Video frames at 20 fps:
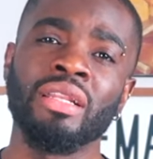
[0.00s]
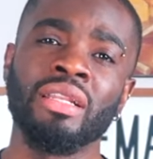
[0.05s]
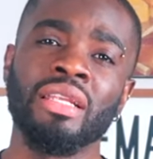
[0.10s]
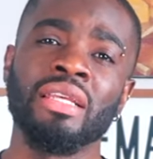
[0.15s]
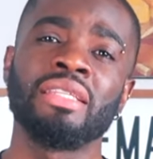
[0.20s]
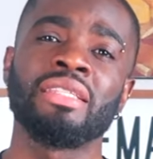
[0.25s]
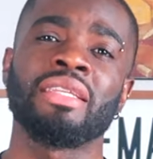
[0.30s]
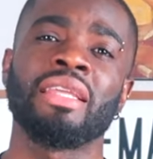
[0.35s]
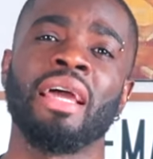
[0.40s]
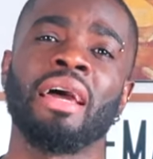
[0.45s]

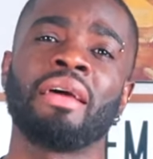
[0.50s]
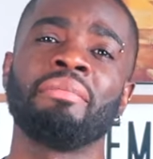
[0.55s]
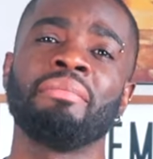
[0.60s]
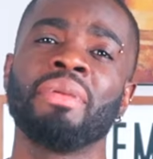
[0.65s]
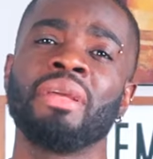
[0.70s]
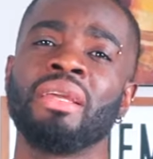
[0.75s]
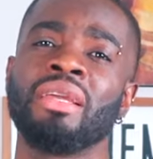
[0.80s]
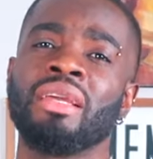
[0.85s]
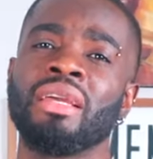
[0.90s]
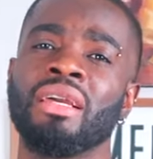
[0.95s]
this can
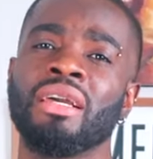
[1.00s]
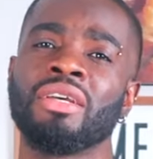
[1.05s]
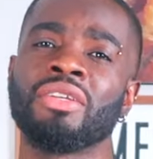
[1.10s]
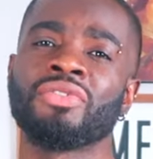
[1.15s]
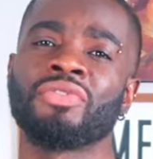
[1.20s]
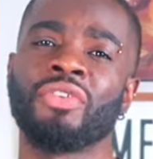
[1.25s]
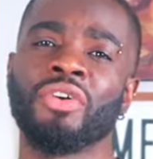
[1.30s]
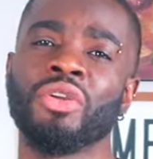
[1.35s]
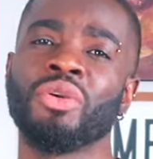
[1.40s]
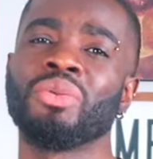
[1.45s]
be
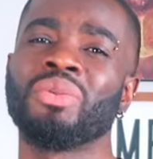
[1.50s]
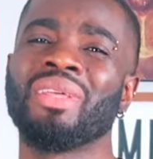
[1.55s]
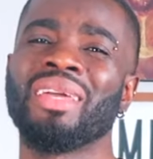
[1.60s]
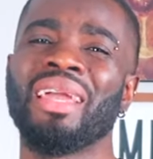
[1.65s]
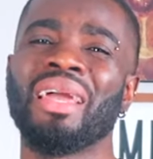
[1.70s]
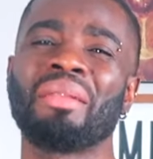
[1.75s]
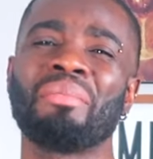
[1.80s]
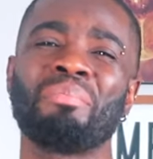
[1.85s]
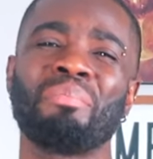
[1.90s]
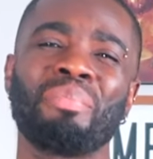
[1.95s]
for you to
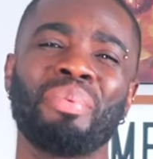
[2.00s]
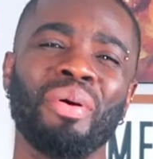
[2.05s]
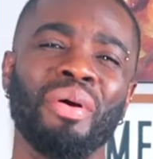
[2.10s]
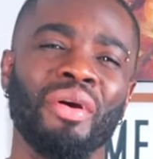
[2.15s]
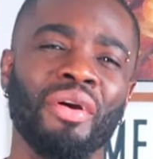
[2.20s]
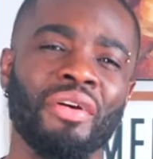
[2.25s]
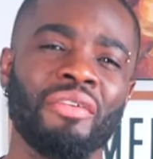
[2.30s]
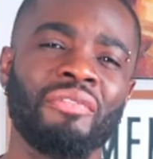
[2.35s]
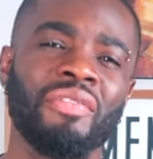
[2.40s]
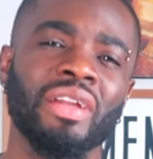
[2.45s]
get
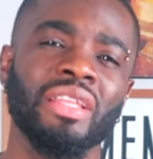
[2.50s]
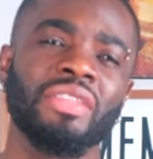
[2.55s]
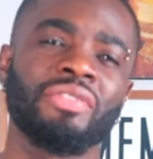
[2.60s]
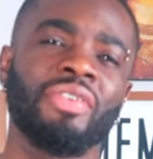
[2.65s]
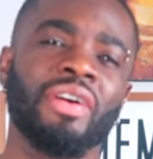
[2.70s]
perfect